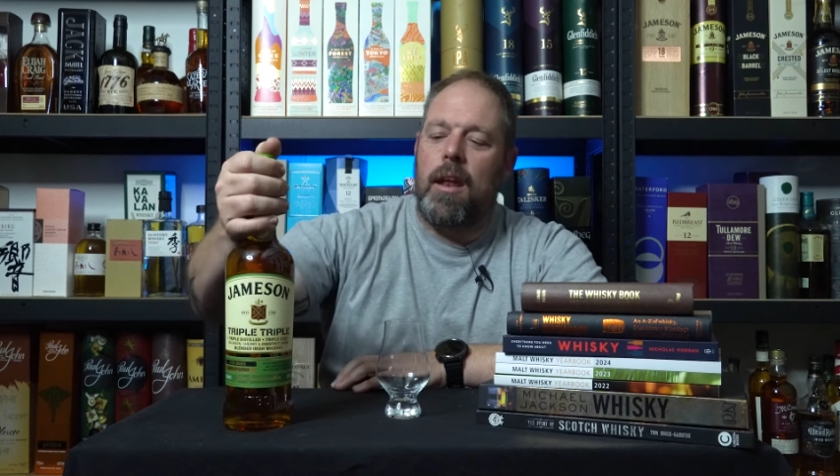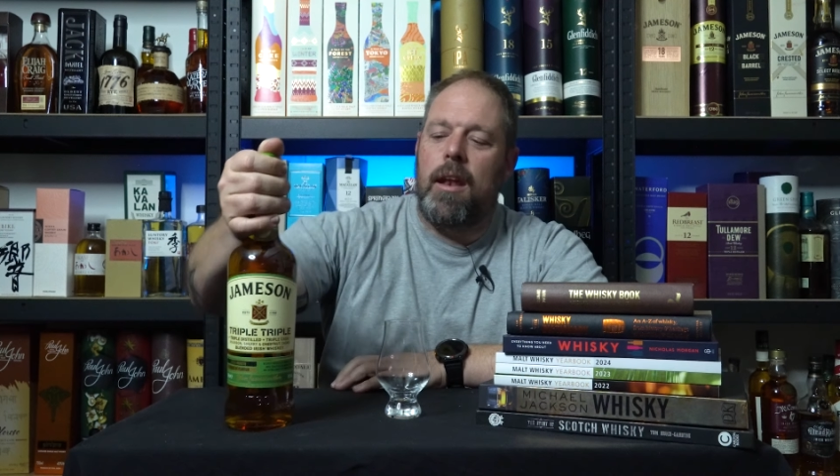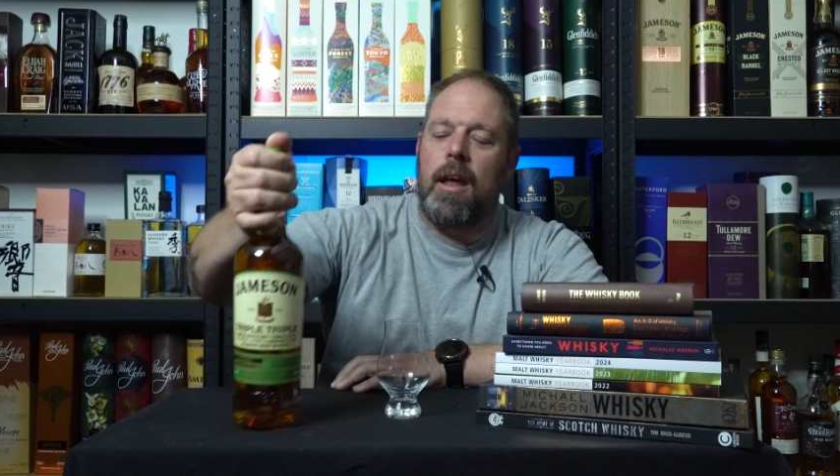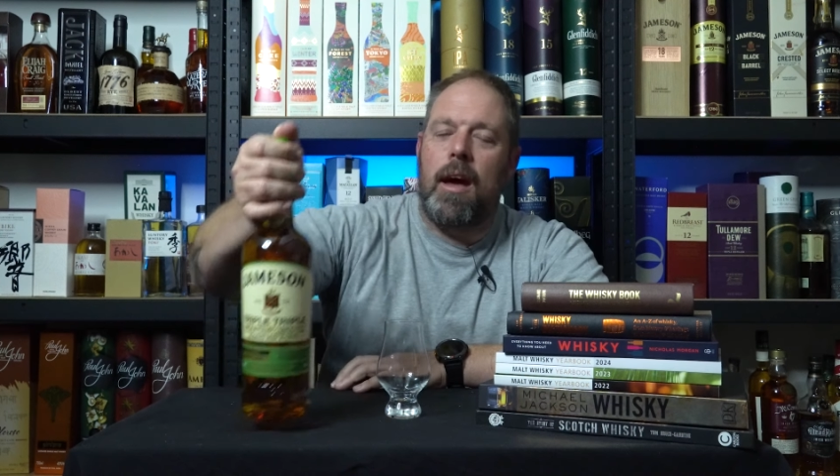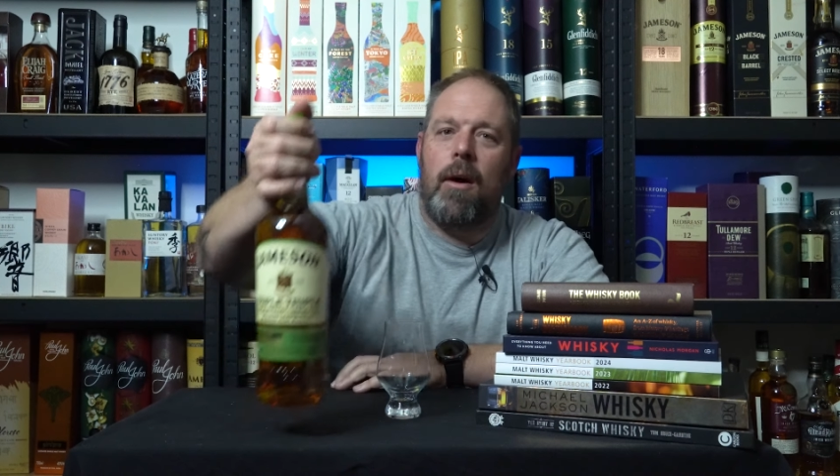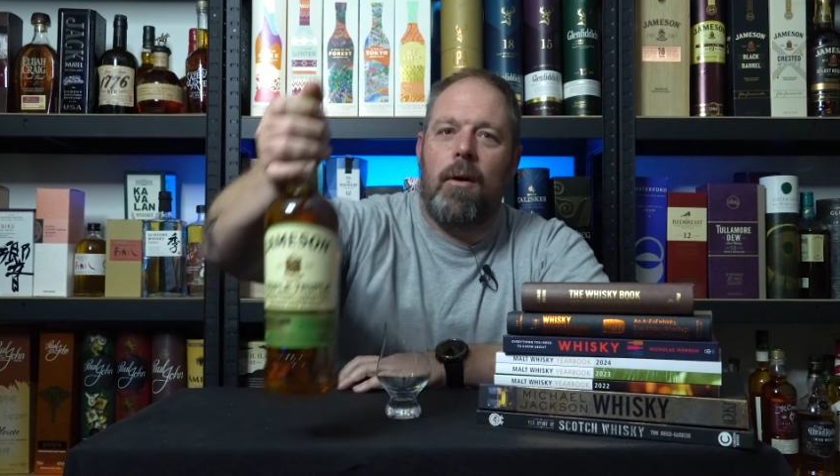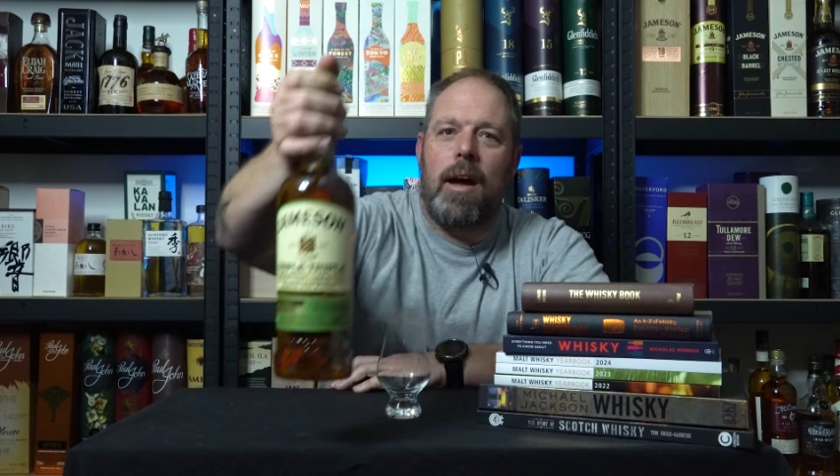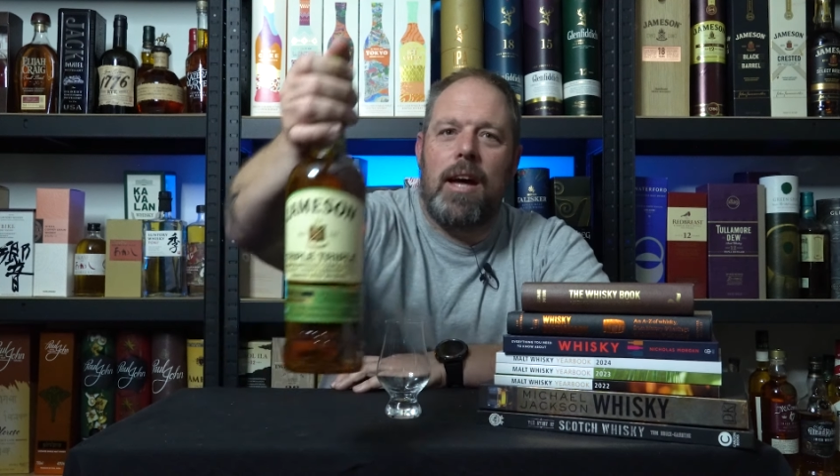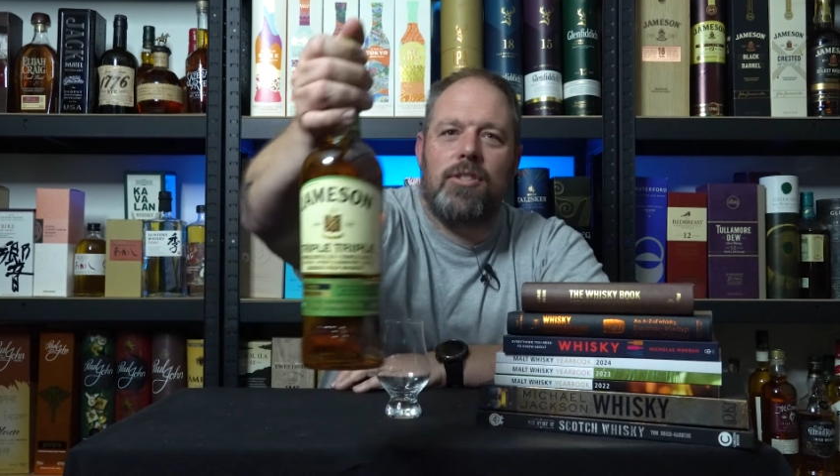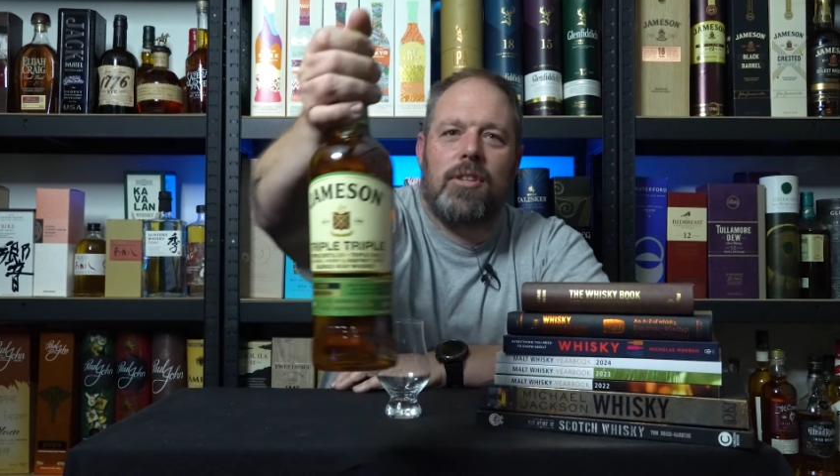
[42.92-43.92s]
Now,
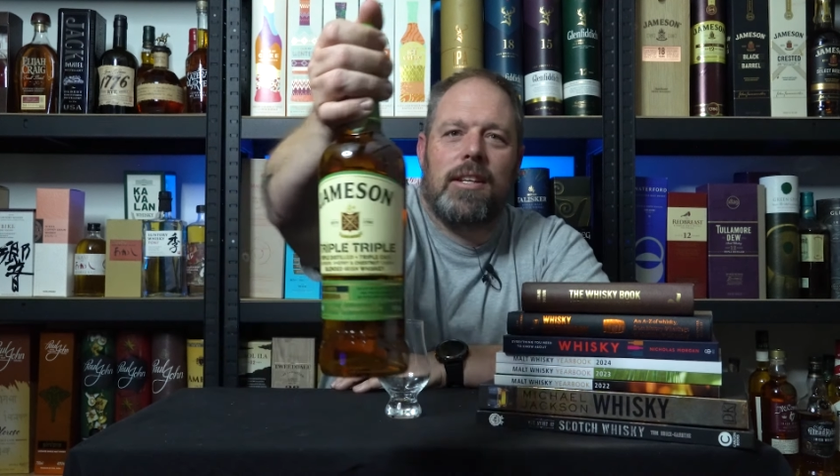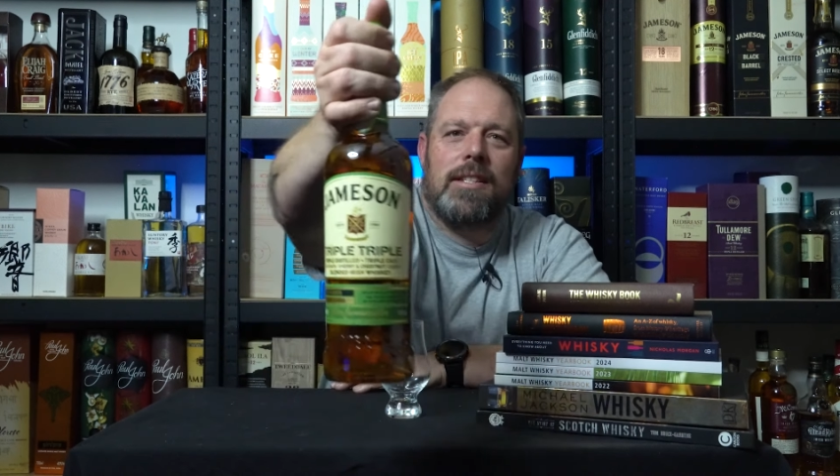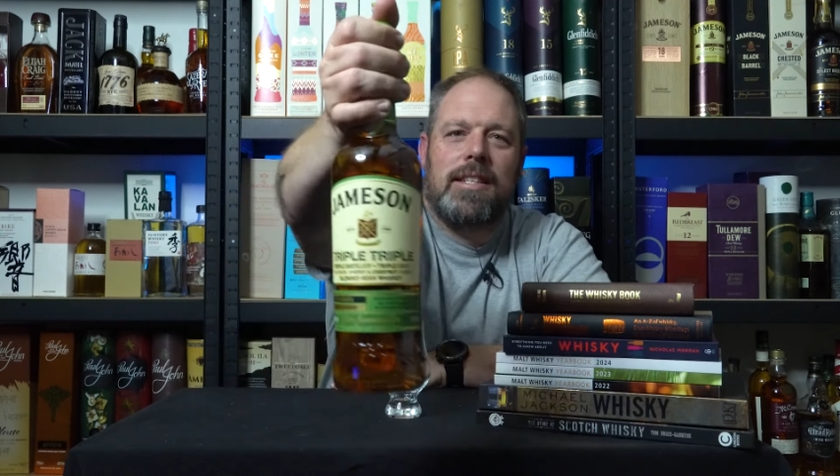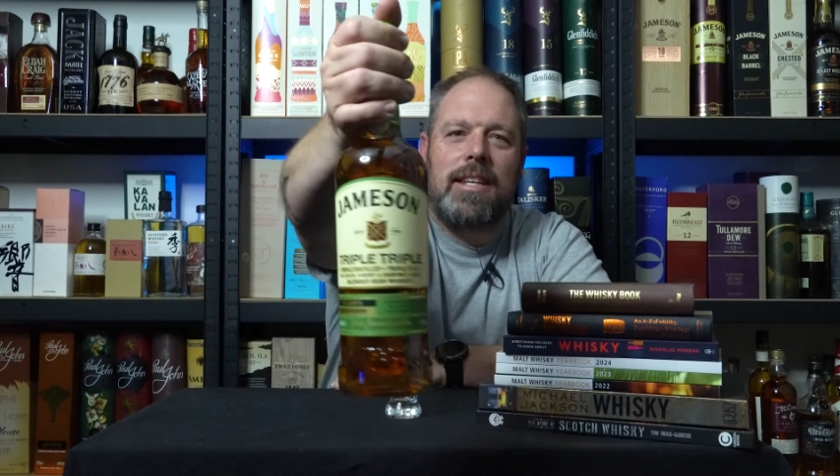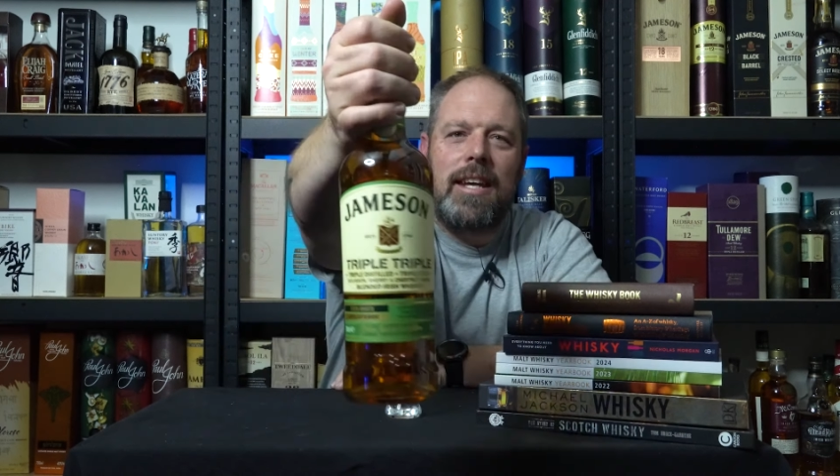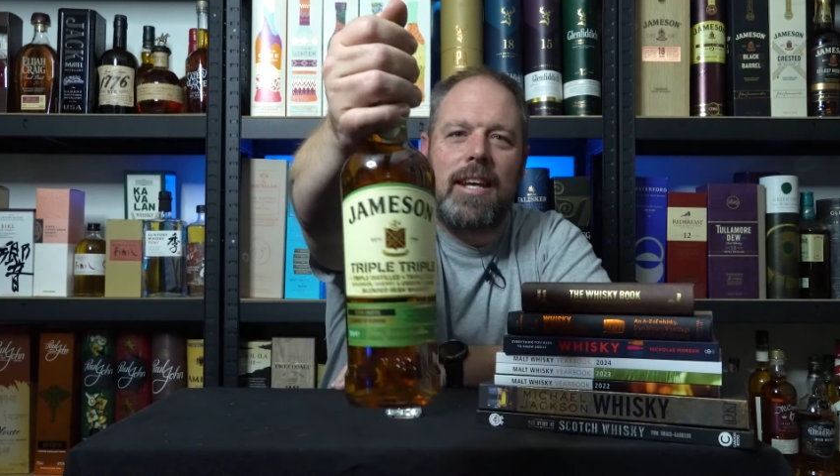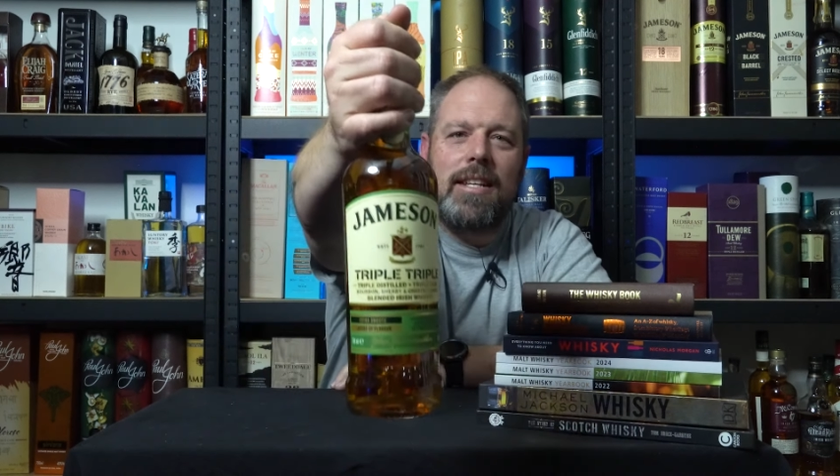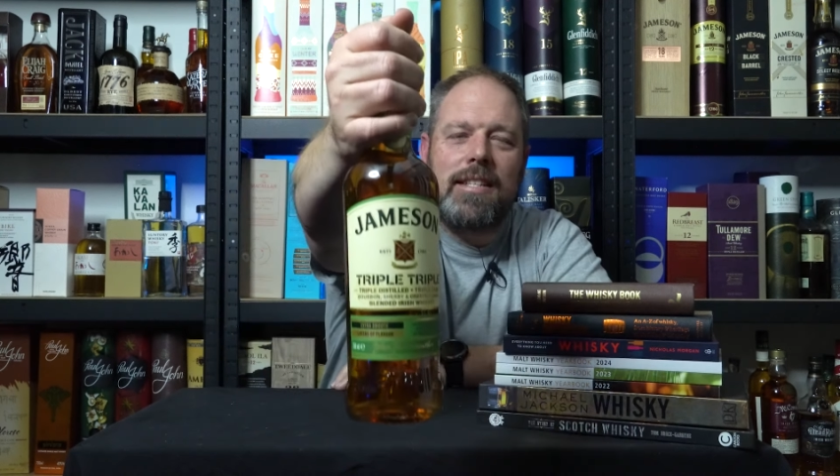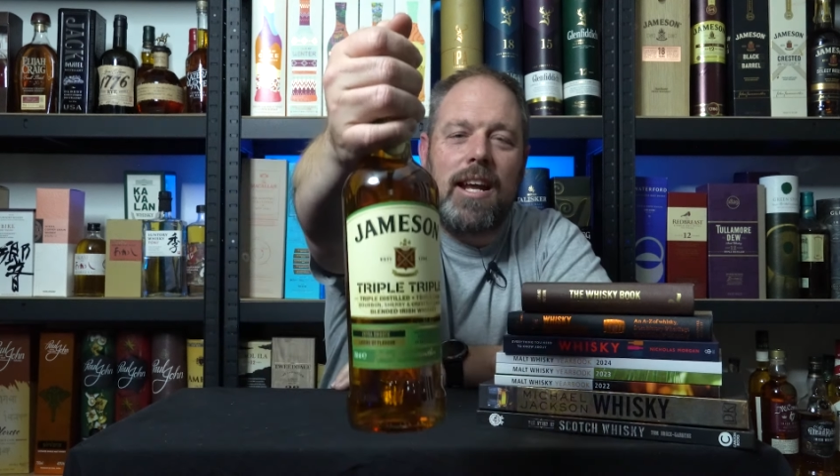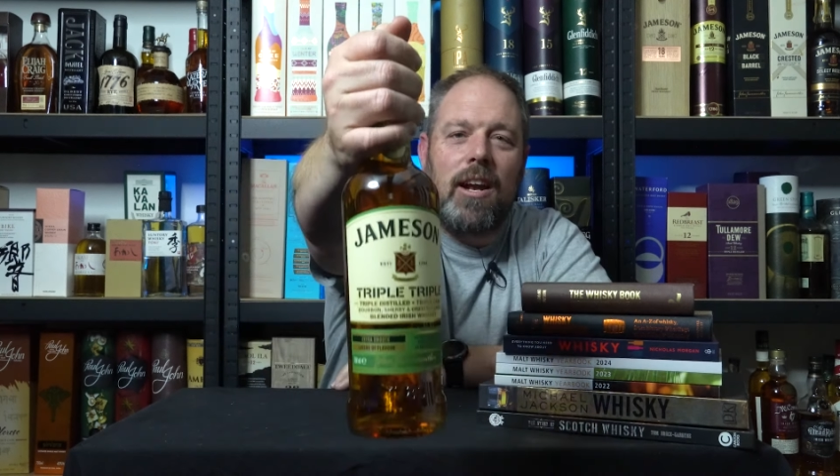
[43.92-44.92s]
as you can see, it
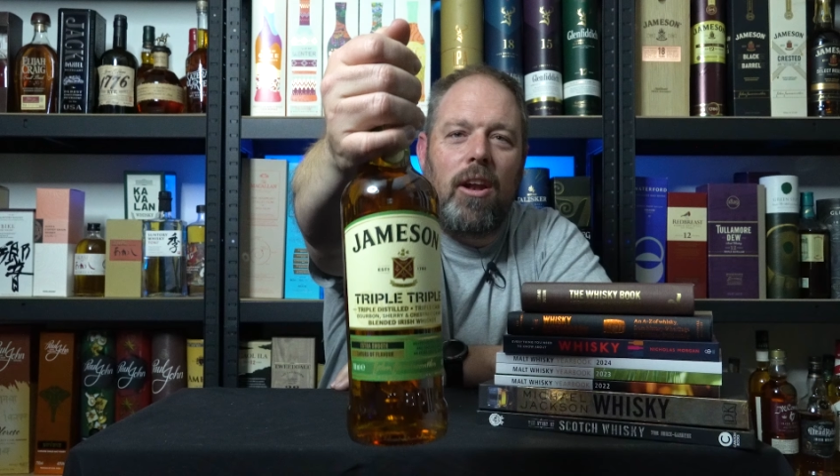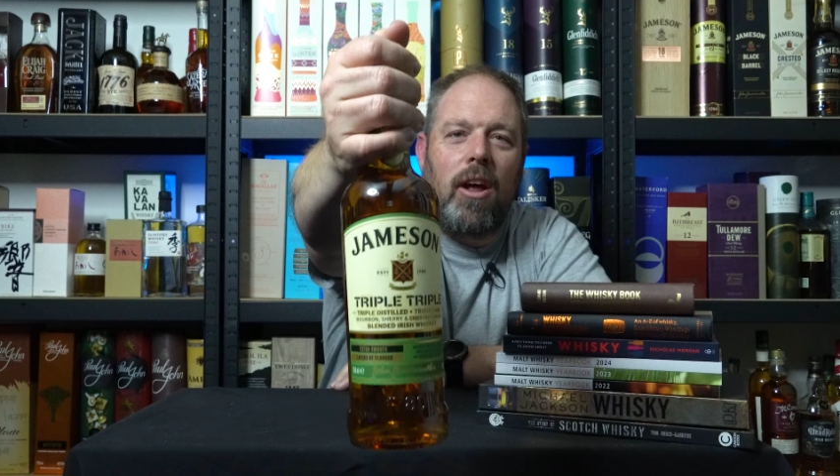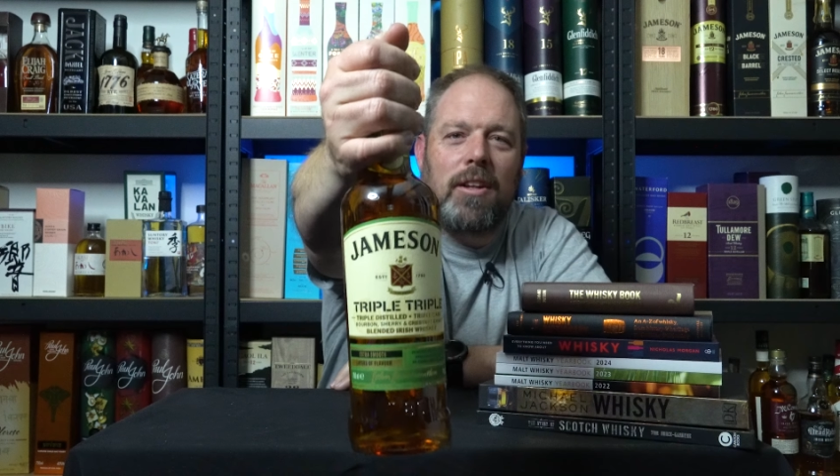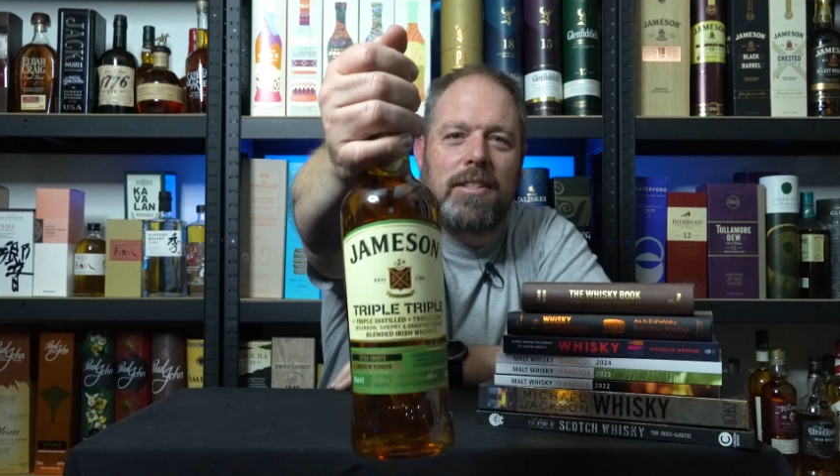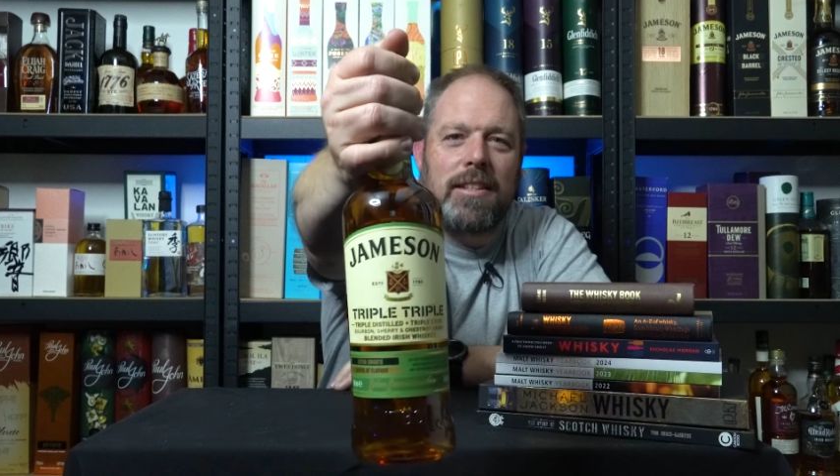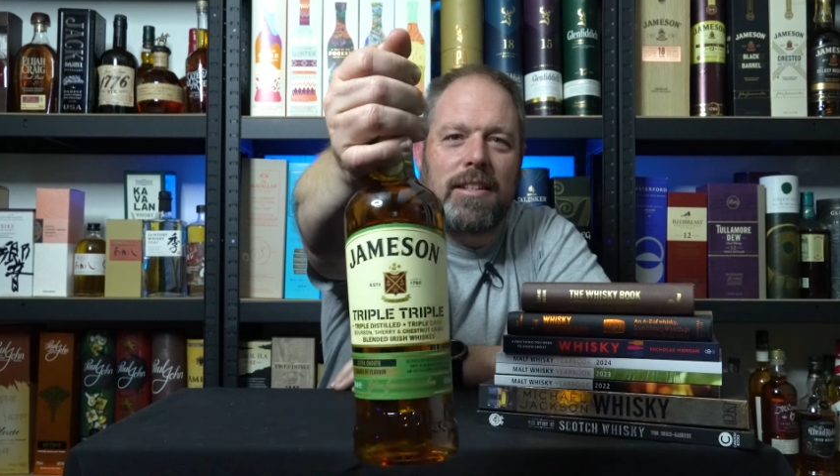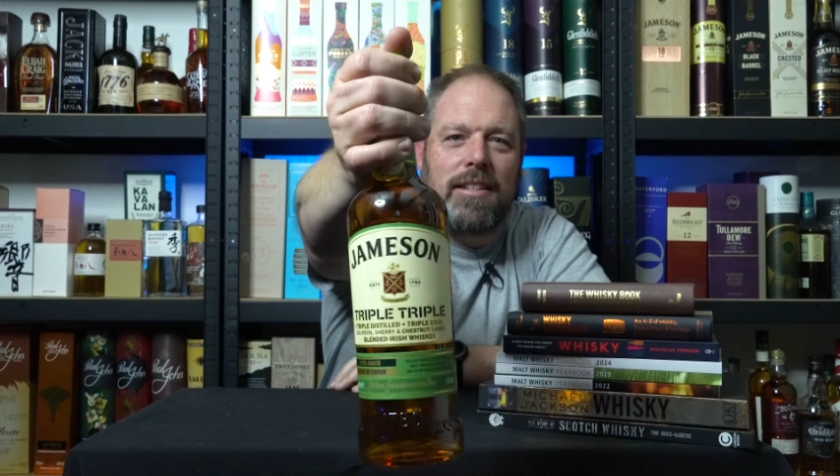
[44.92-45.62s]
is a lot